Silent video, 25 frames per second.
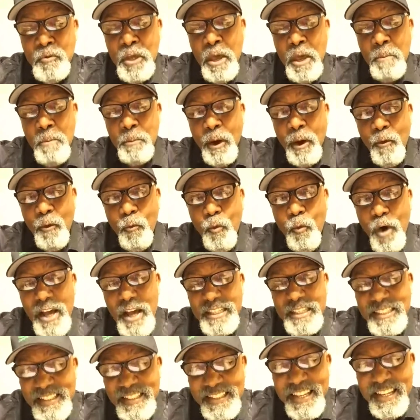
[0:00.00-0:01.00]
But
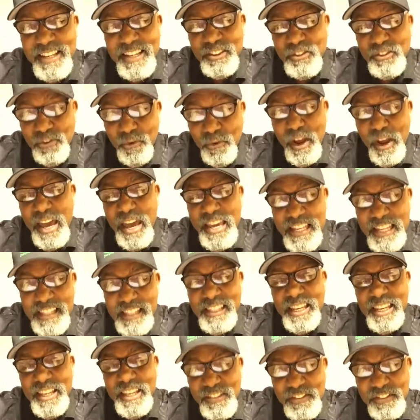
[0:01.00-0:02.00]
once this train
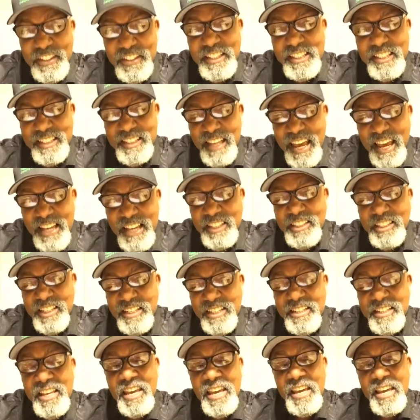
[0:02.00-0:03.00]
leaves the
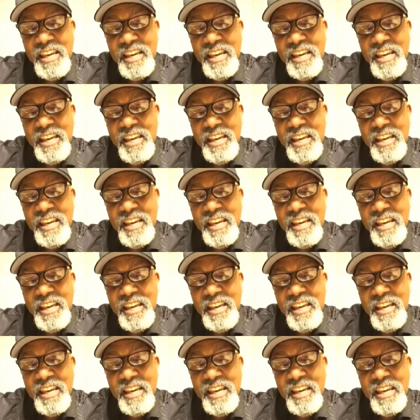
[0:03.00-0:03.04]
station,